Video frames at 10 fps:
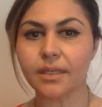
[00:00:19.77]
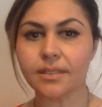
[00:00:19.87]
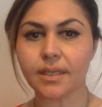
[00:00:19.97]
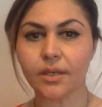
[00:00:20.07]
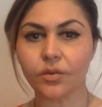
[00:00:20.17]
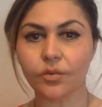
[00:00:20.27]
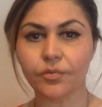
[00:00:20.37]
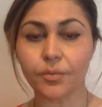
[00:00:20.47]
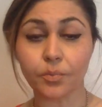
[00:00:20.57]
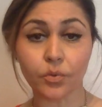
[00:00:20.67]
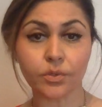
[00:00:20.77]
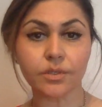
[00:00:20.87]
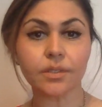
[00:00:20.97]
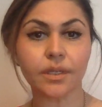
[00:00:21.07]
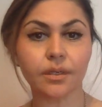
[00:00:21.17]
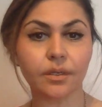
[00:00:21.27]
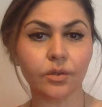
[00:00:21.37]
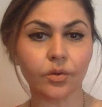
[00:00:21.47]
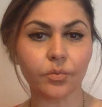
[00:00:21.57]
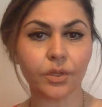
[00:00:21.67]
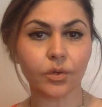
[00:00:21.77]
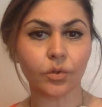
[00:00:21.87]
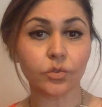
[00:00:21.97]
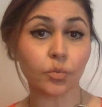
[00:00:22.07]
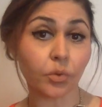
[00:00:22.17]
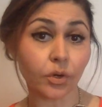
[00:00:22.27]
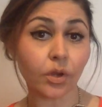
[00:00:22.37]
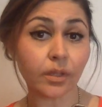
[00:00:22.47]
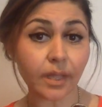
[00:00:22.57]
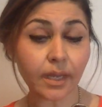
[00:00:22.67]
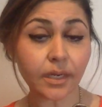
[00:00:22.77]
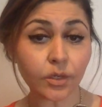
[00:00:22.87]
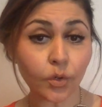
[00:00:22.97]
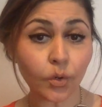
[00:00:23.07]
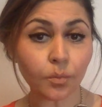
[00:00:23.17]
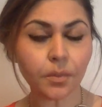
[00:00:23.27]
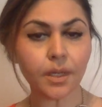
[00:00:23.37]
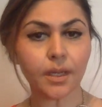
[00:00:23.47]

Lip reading: kind of important, and we can also work on that at home.